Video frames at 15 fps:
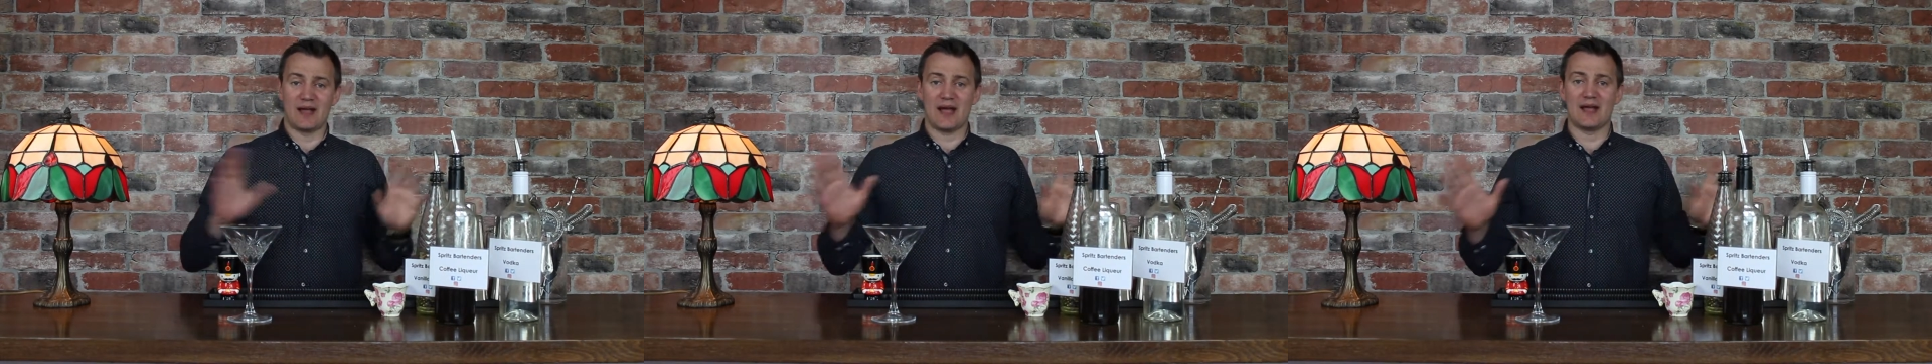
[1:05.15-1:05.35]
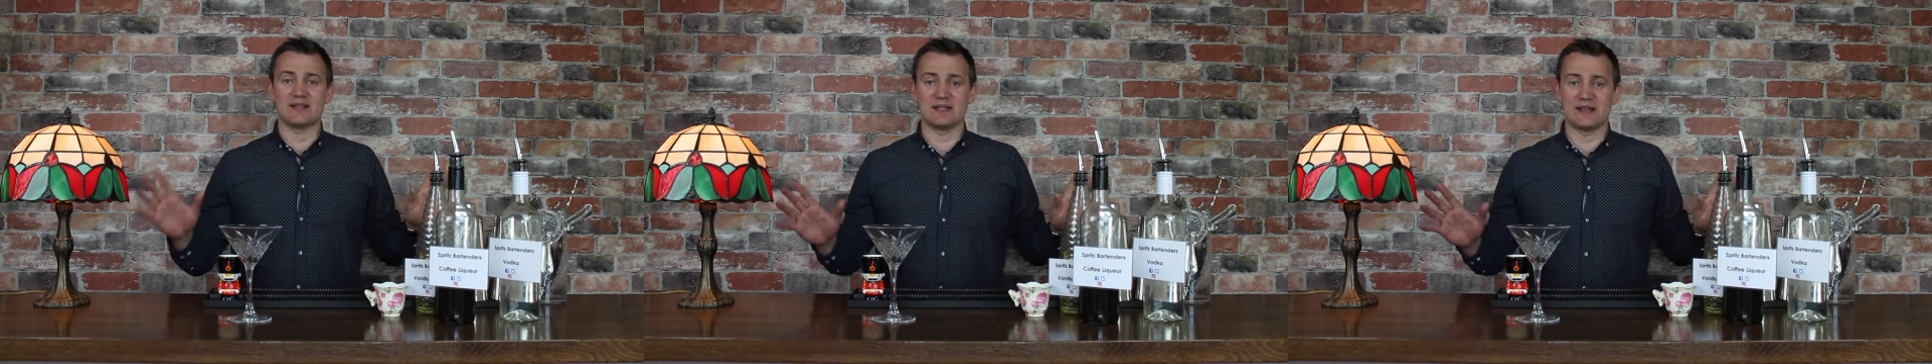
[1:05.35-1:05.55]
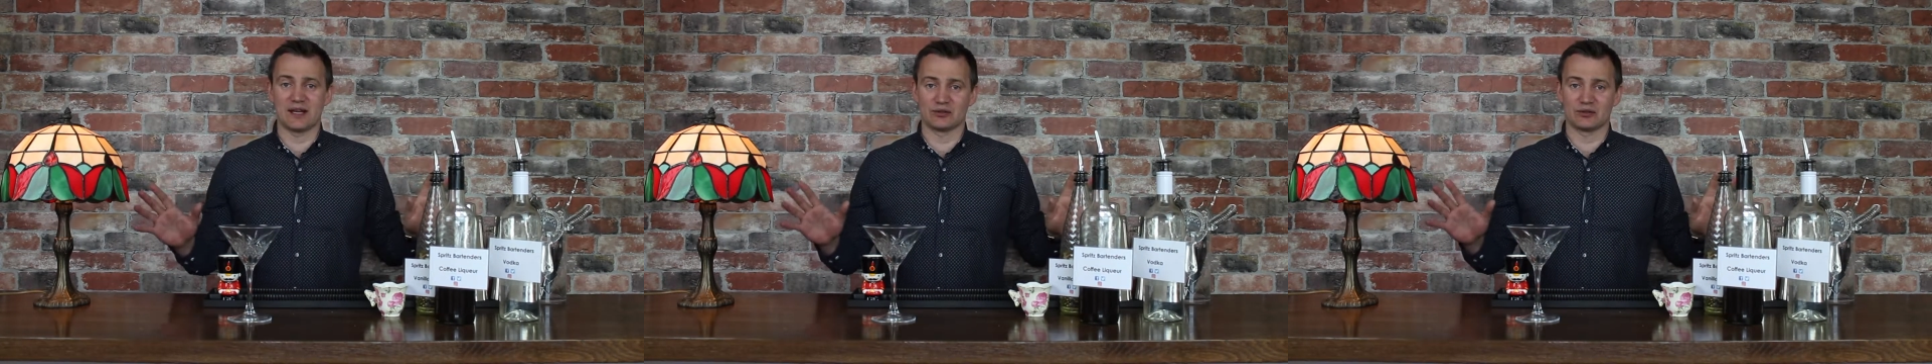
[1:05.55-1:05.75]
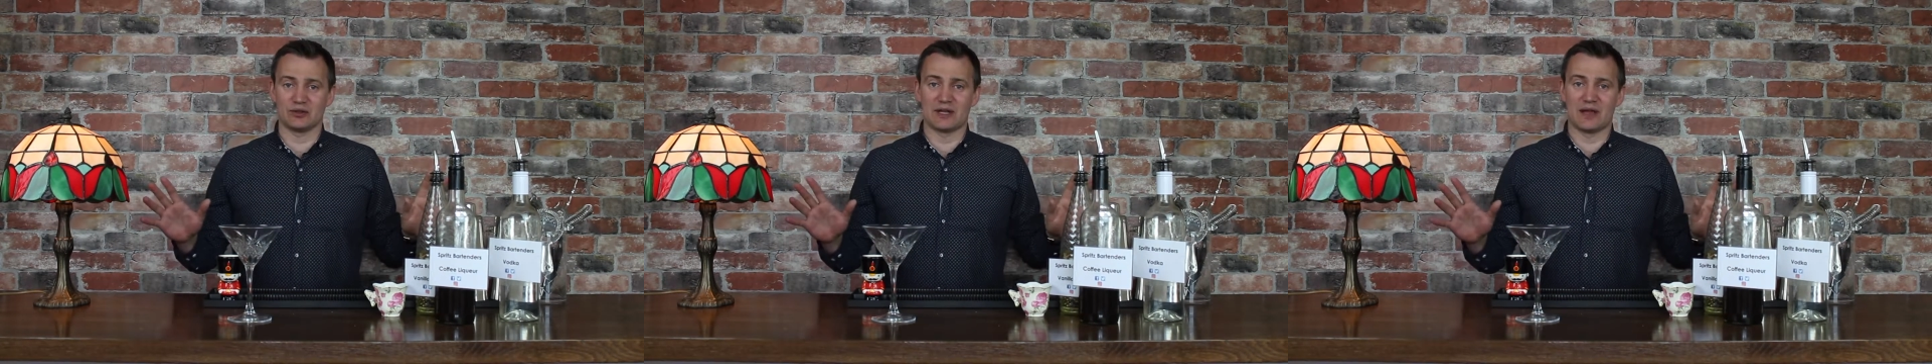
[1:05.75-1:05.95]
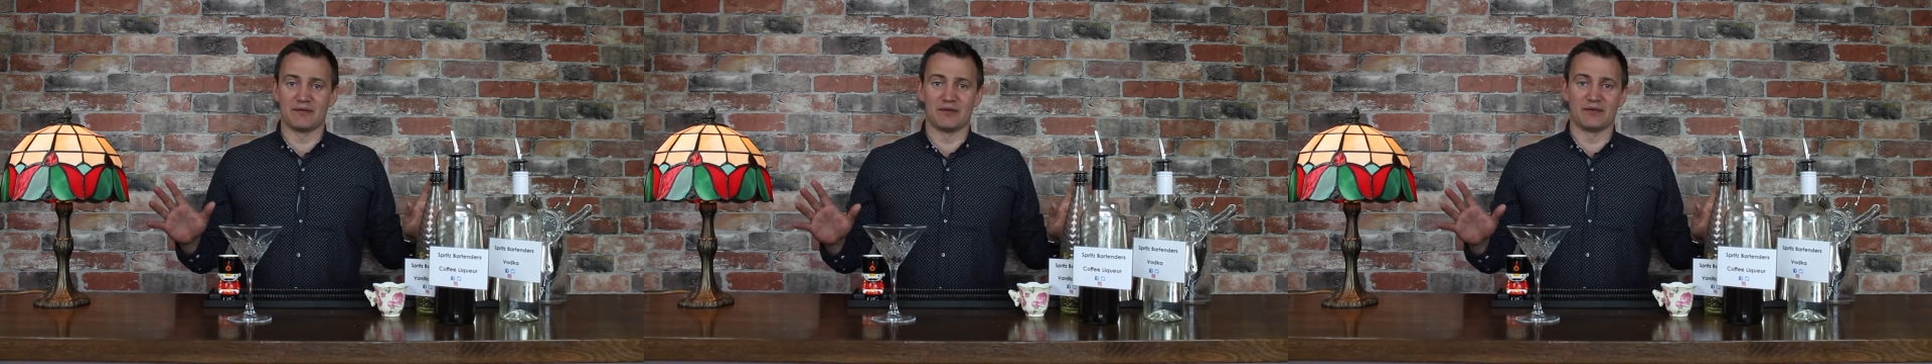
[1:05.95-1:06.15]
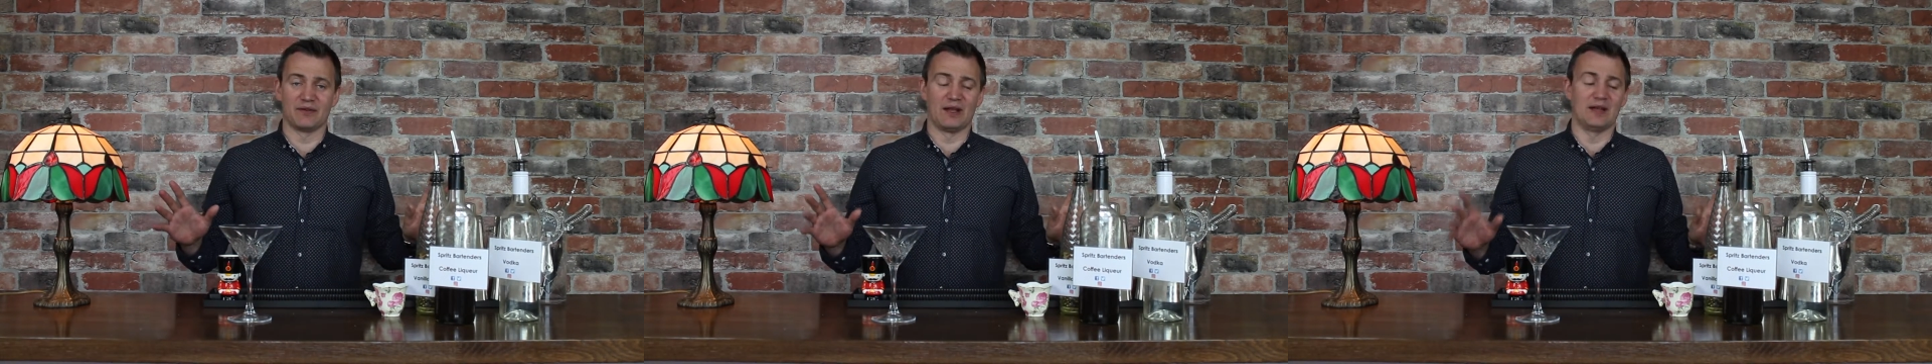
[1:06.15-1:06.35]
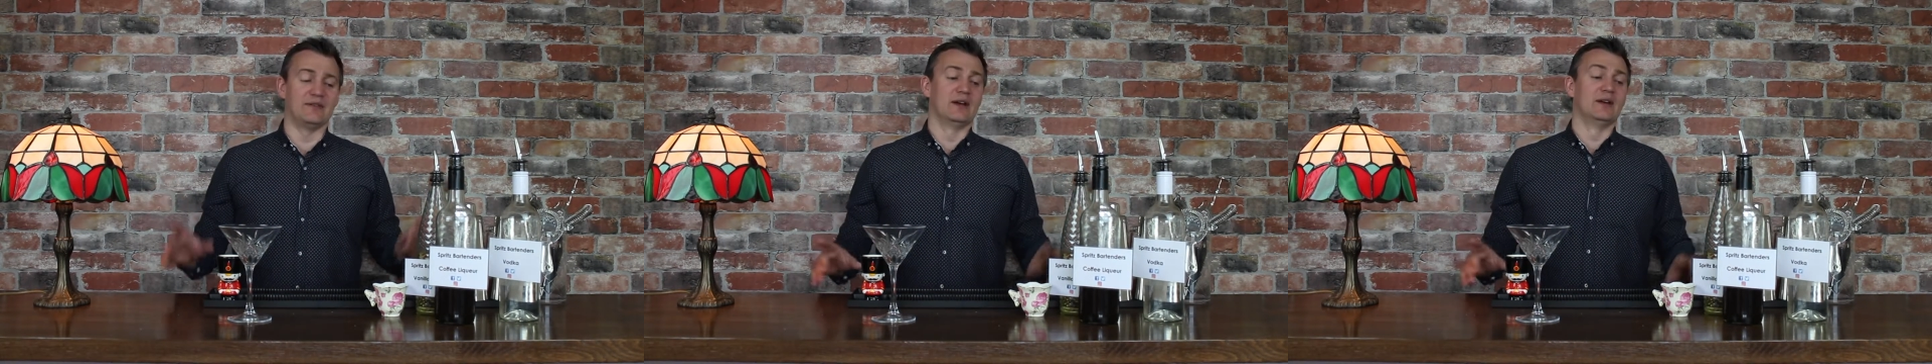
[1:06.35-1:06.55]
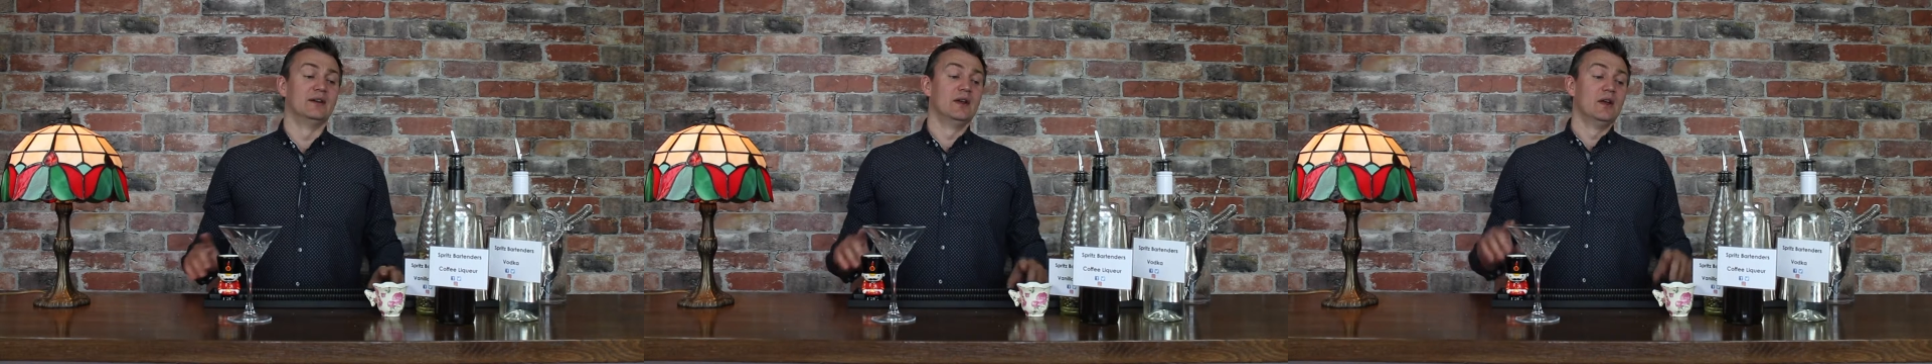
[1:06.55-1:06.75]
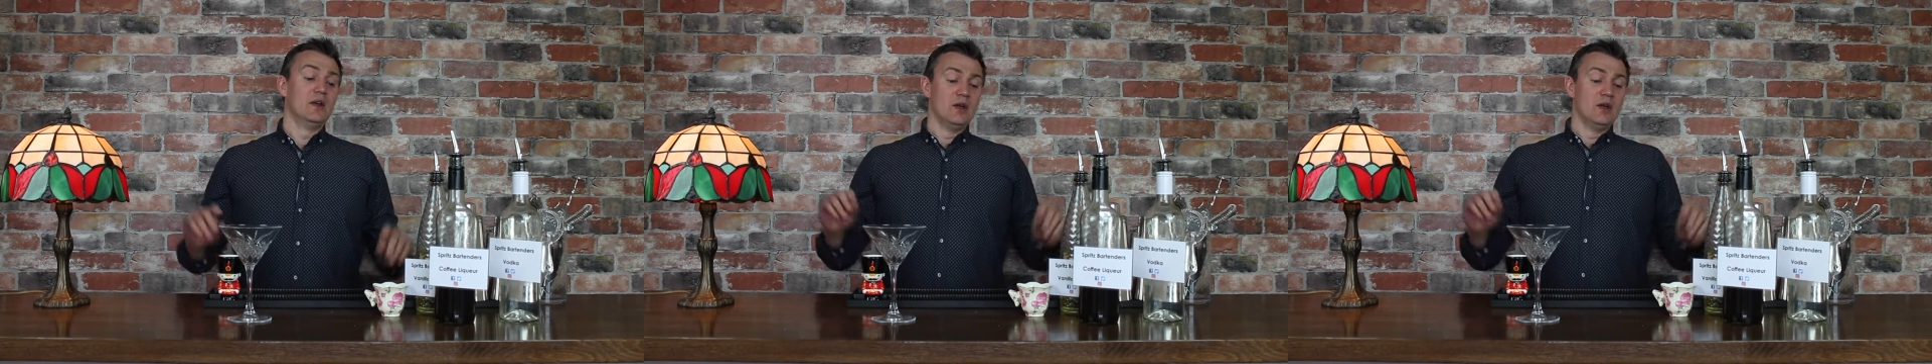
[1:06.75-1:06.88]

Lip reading: Adds an extra depth of flavour.